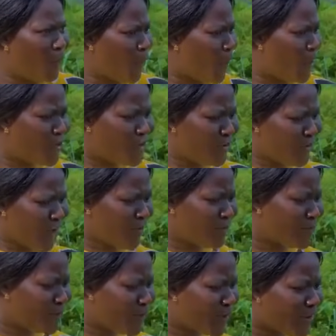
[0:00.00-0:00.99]
But you don't
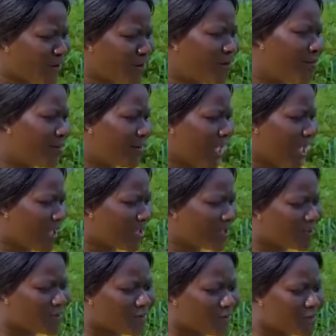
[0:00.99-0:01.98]
have to make it look
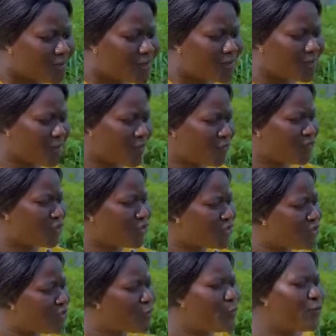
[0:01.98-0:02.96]
like they've
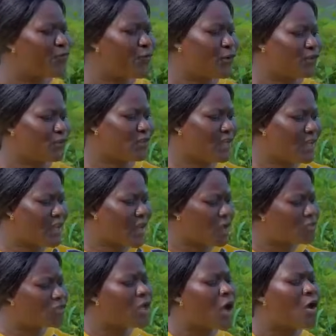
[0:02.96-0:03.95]
chosen you before today
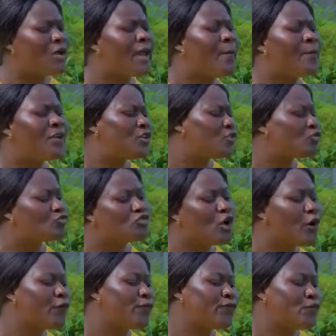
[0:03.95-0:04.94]
now, so that other maidens will
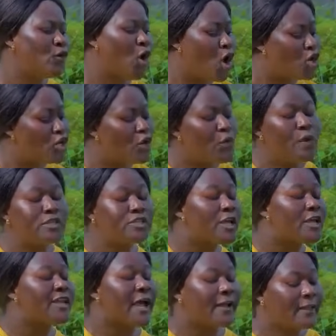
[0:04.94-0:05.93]
not feel they
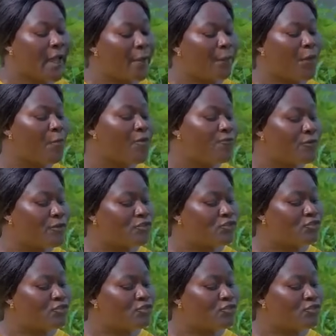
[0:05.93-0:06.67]
wasted their time coming for the